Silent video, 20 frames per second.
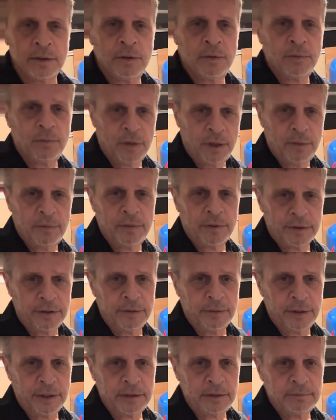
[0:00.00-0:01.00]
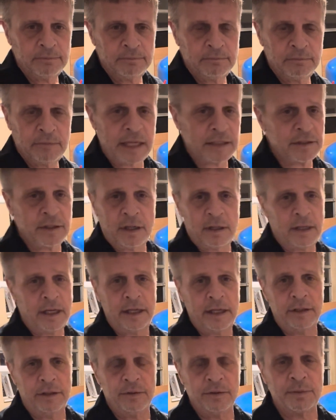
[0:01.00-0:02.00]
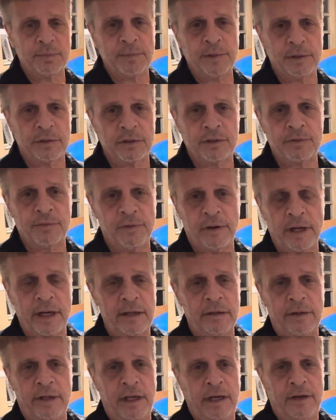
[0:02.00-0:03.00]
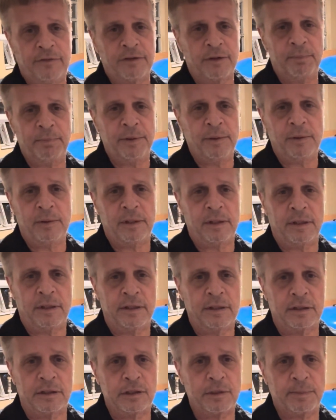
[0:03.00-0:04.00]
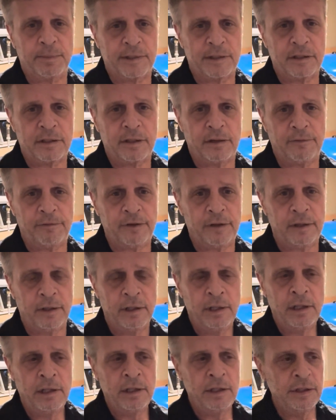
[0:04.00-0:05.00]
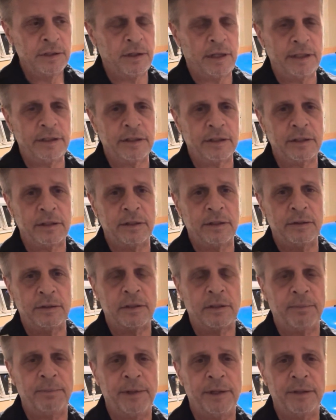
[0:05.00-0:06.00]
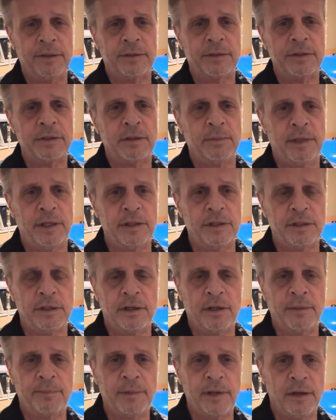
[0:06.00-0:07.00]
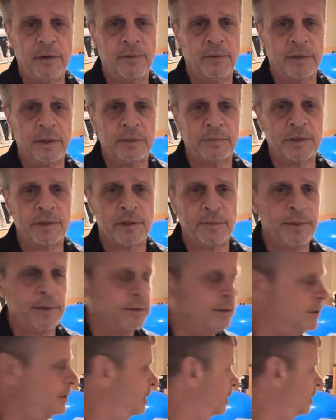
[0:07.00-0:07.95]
what we're doing. That's all I use meters for. I don't have to build anything specific. So I just use the meters to make sure I'm getting what I'm supposed to